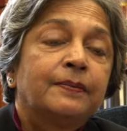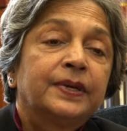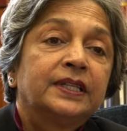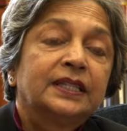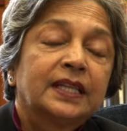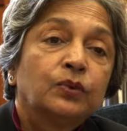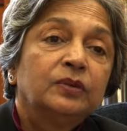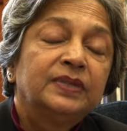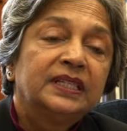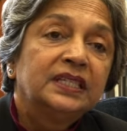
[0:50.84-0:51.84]
but there will
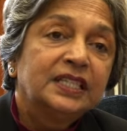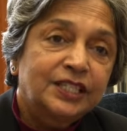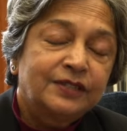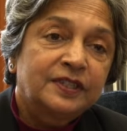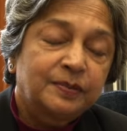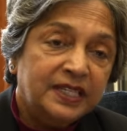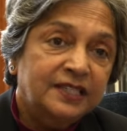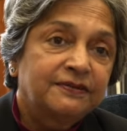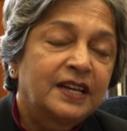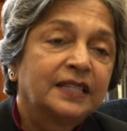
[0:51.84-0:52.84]
be a list of
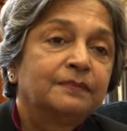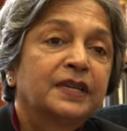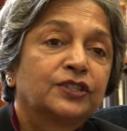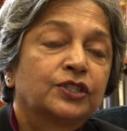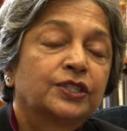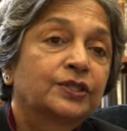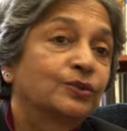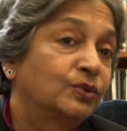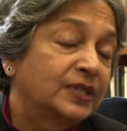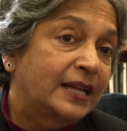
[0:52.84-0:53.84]
specified measures
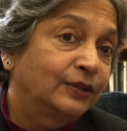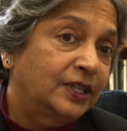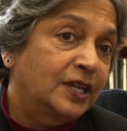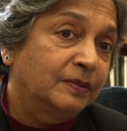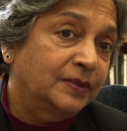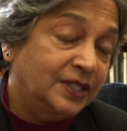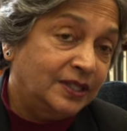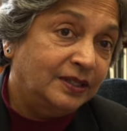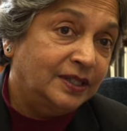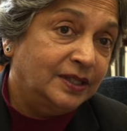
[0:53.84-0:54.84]
called outcomes
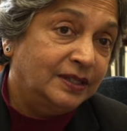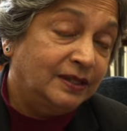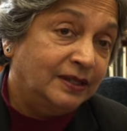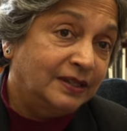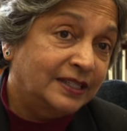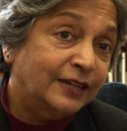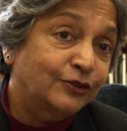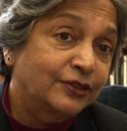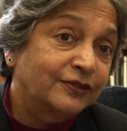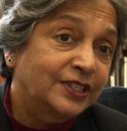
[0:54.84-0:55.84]
that the
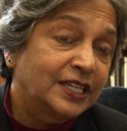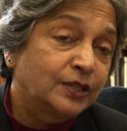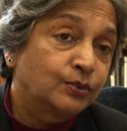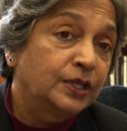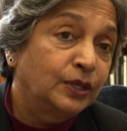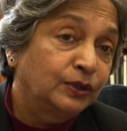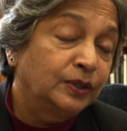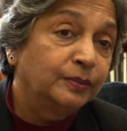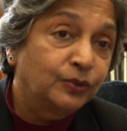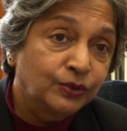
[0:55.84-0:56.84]
Secretary of State will hold
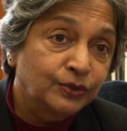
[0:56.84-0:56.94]
the board